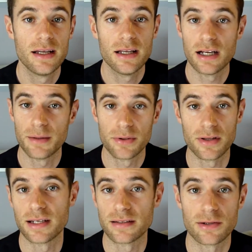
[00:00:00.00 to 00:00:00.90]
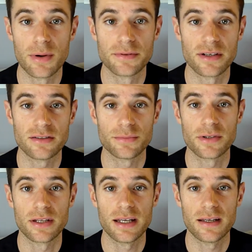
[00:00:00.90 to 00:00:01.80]
I'll put the link to their website somewhere on
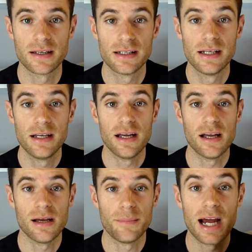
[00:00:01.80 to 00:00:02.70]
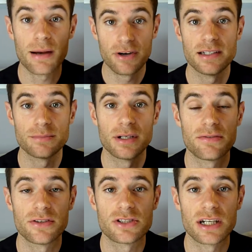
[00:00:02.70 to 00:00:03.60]
here. I am raising money for
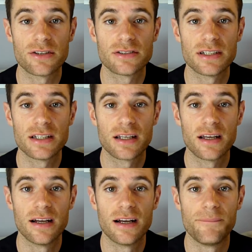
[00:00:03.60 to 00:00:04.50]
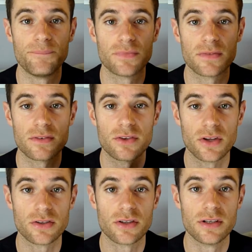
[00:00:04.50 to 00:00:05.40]
this charity, so there's
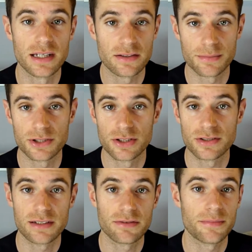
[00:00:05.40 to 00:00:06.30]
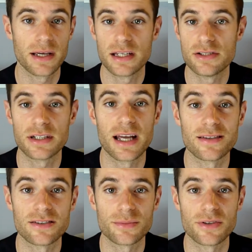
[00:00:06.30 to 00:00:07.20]
a link to my Just Giving page, again
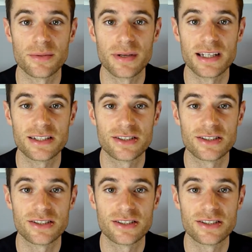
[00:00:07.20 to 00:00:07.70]
somewhere on the page.